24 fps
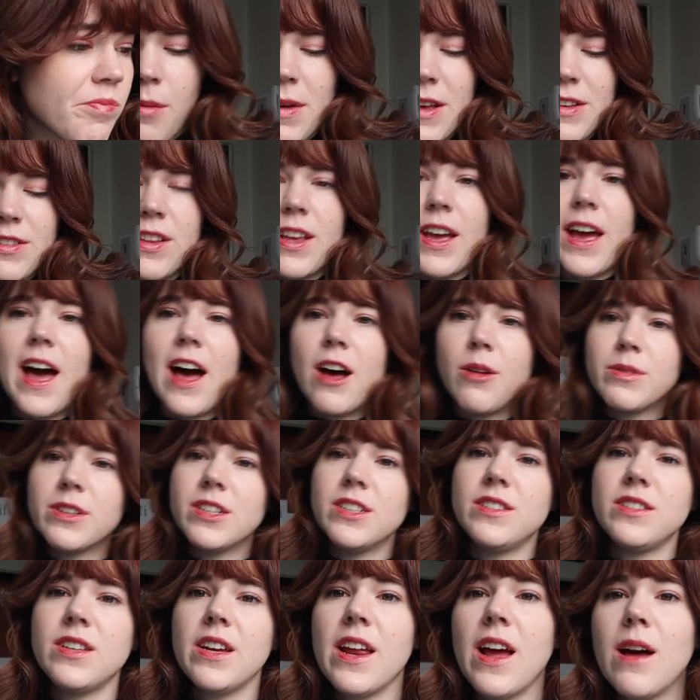Basically, how I'm
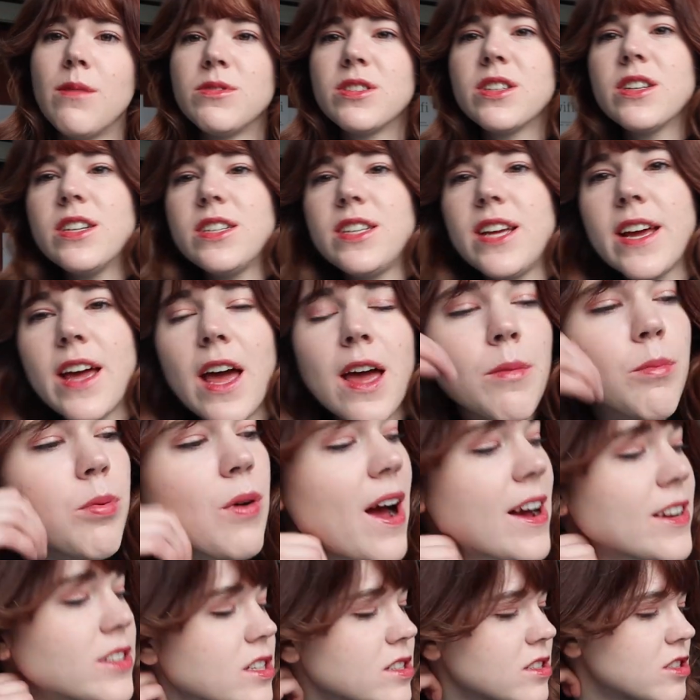gonna study, I'm just gonna take a
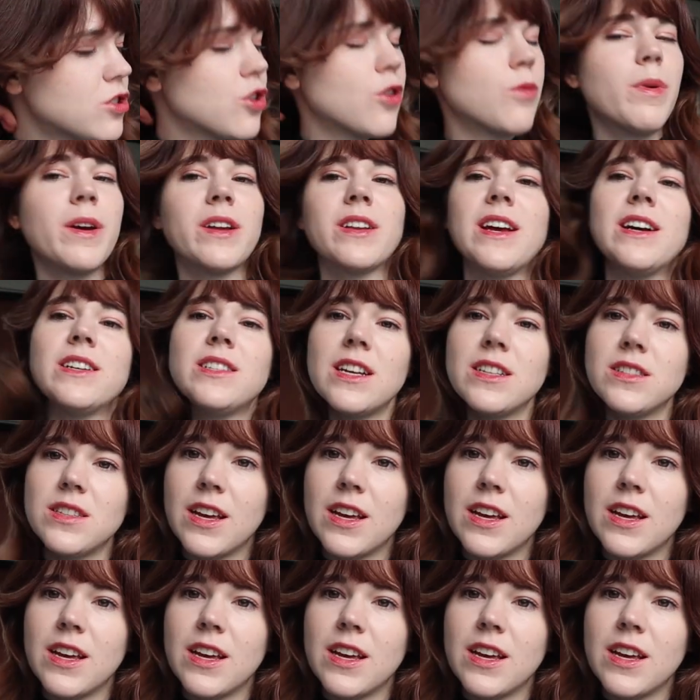practice TOPIK test.